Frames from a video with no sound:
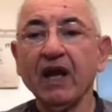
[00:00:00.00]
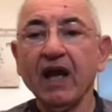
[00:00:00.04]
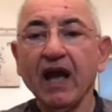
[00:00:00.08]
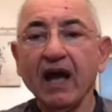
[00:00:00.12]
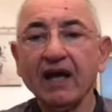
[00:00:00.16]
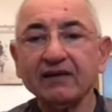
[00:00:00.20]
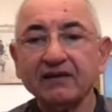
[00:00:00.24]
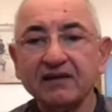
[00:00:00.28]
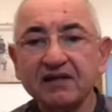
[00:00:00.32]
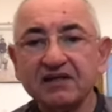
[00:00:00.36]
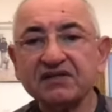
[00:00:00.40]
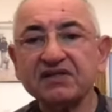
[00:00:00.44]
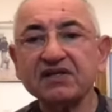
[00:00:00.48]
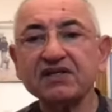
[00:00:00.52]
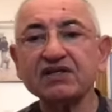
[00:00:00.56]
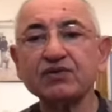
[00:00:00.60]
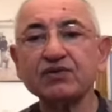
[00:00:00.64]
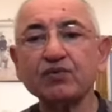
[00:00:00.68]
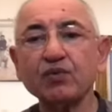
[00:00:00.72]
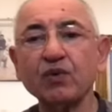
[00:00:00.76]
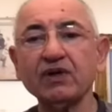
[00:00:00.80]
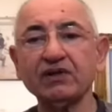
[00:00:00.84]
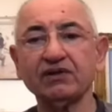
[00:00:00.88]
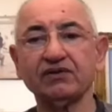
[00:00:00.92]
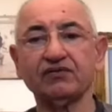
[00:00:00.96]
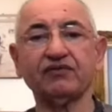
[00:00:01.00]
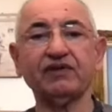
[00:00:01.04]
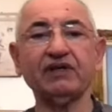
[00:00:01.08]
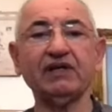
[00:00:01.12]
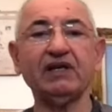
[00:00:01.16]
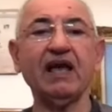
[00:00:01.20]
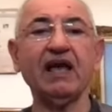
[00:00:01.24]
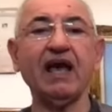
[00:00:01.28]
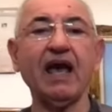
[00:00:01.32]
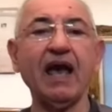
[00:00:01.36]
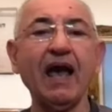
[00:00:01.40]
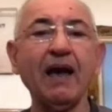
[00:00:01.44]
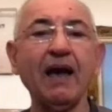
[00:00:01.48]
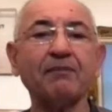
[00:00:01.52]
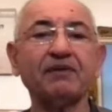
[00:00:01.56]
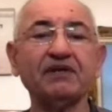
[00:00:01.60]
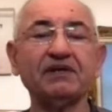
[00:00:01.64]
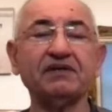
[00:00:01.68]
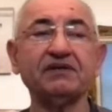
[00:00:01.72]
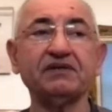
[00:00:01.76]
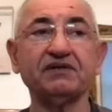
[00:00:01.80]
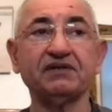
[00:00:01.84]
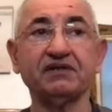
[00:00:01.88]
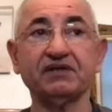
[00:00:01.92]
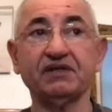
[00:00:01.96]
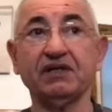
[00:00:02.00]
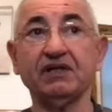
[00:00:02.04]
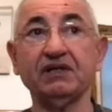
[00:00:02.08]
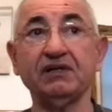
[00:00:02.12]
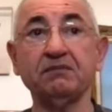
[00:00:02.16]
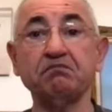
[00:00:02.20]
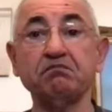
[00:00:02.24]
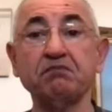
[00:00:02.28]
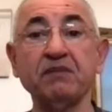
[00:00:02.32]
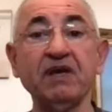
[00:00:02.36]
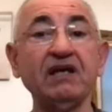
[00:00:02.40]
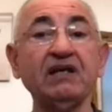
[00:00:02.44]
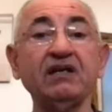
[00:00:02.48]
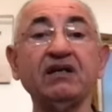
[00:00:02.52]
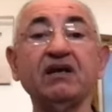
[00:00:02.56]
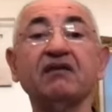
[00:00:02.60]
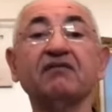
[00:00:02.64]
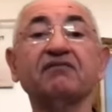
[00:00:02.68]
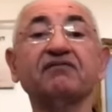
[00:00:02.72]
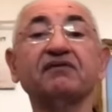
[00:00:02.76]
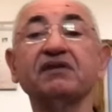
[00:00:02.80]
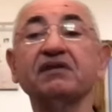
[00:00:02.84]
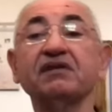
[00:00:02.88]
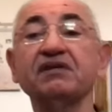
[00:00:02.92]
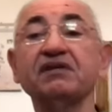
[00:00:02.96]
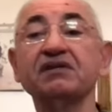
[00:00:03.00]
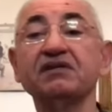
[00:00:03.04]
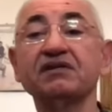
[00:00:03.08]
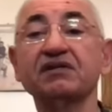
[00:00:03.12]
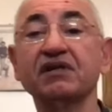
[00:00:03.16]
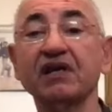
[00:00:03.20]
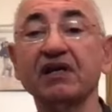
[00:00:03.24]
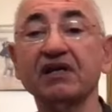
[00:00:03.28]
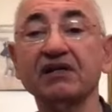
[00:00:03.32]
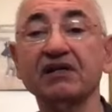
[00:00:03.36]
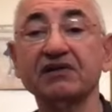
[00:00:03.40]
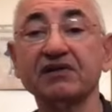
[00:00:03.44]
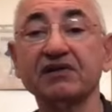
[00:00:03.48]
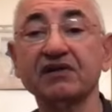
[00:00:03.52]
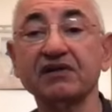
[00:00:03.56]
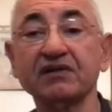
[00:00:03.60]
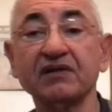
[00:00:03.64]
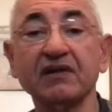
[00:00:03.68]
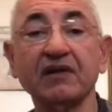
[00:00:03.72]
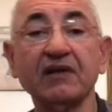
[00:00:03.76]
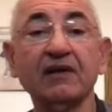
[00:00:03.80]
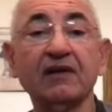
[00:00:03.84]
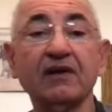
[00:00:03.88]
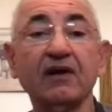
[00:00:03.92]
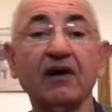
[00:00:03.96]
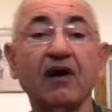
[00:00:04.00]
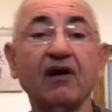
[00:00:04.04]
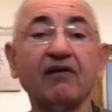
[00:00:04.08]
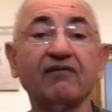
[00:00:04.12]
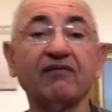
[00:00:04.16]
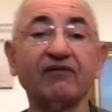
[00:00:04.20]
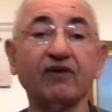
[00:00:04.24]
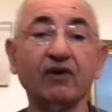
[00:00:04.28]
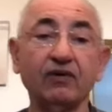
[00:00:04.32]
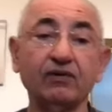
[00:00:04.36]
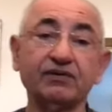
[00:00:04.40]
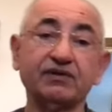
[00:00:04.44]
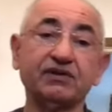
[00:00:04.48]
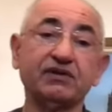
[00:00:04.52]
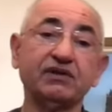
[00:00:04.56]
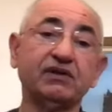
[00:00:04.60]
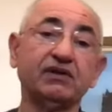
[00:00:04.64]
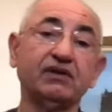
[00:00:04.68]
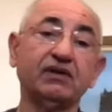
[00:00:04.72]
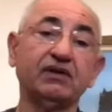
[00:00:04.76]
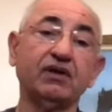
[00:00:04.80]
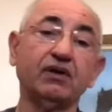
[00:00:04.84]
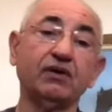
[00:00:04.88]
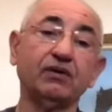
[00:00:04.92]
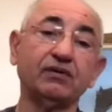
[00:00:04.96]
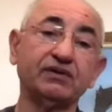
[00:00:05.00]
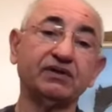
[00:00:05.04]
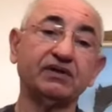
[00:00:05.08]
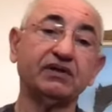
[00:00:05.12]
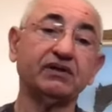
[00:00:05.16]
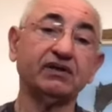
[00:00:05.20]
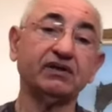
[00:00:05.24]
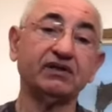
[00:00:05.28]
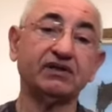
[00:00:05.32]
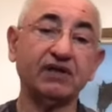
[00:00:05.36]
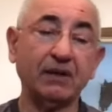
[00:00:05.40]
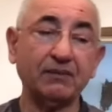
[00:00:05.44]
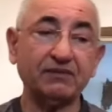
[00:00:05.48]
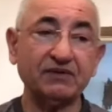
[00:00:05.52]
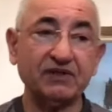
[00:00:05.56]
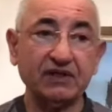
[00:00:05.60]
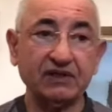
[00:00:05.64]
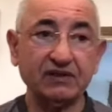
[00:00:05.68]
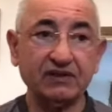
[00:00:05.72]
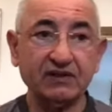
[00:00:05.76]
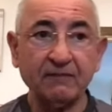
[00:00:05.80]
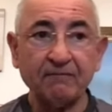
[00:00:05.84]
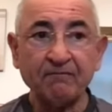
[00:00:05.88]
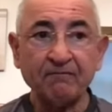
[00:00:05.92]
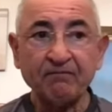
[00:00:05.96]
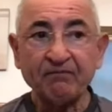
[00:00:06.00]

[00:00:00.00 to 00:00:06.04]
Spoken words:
And this is what really happens in many of these cases of OCD, OCD subsets.